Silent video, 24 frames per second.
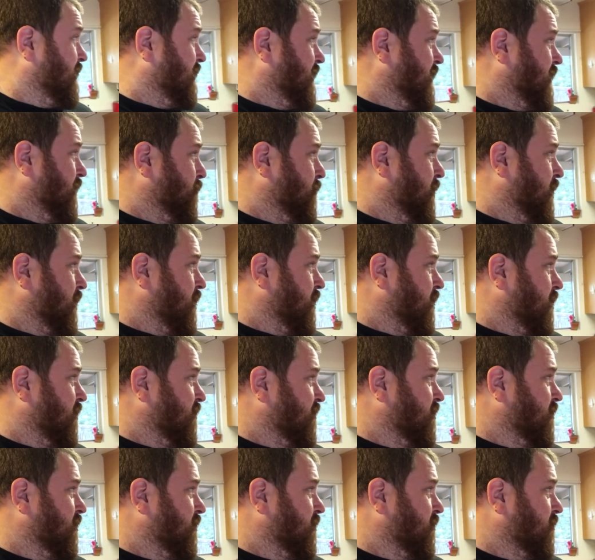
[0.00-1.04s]

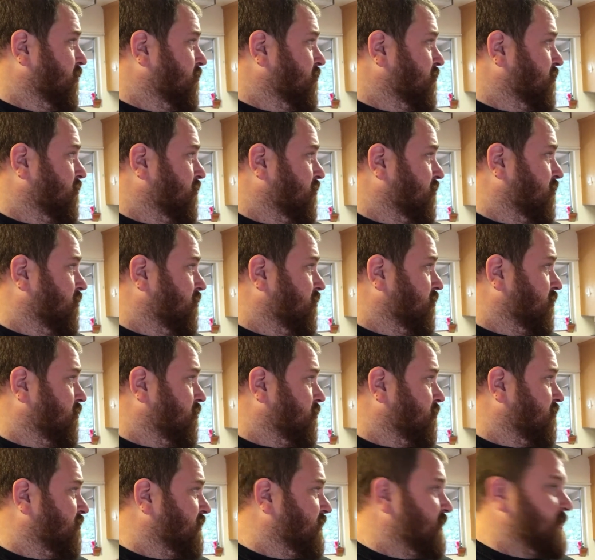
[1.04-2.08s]
another
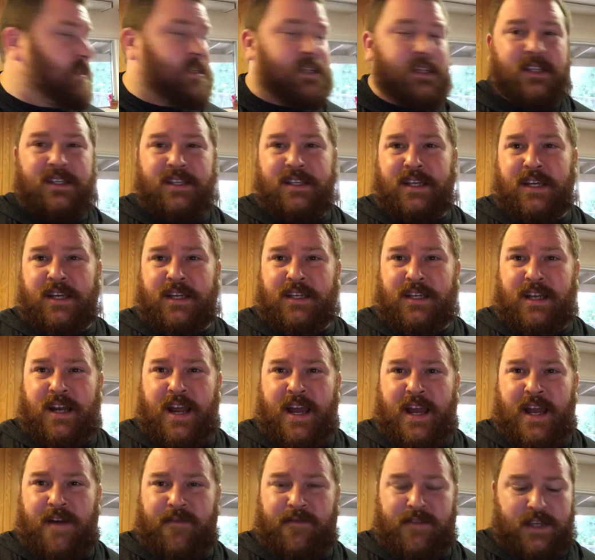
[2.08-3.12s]

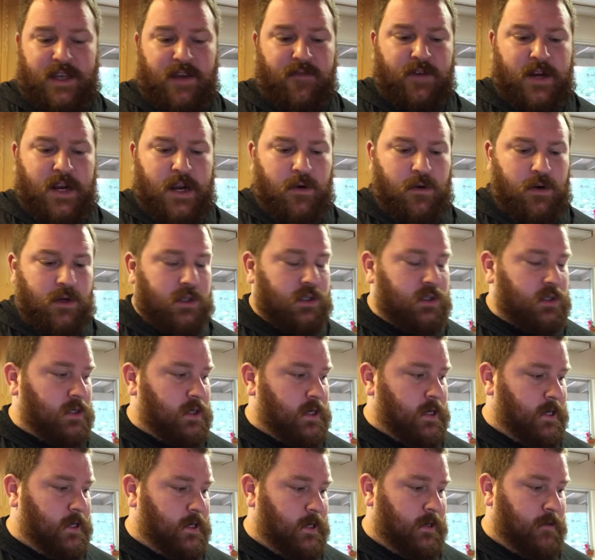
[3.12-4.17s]
6.5, 7 hours.
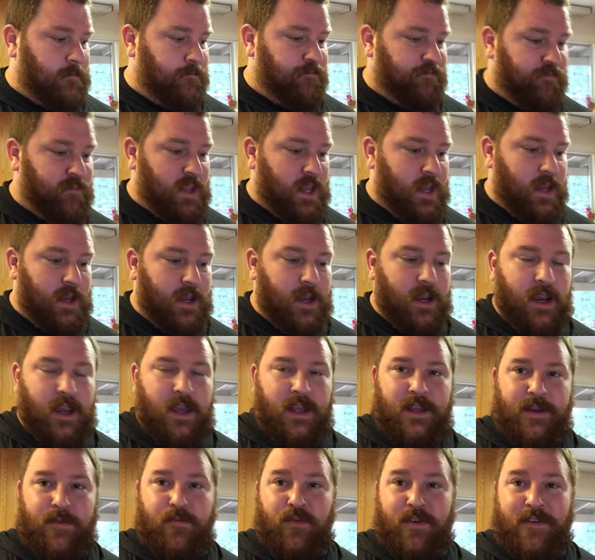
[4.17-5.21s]
And
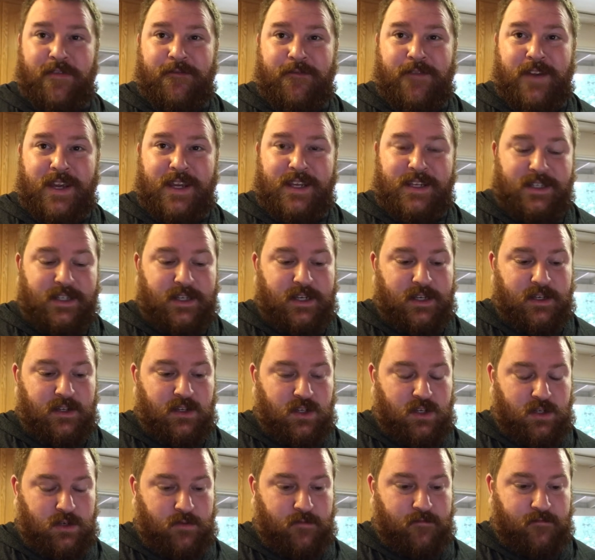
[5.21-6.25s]
then we feast,
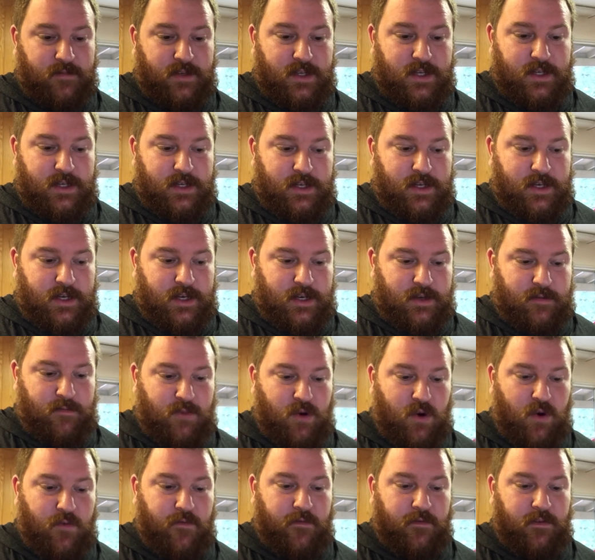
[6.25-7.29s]
so
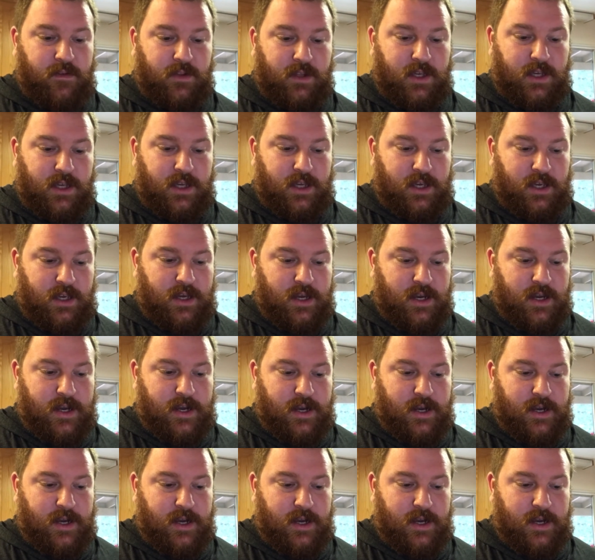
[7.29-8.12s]
hopefully it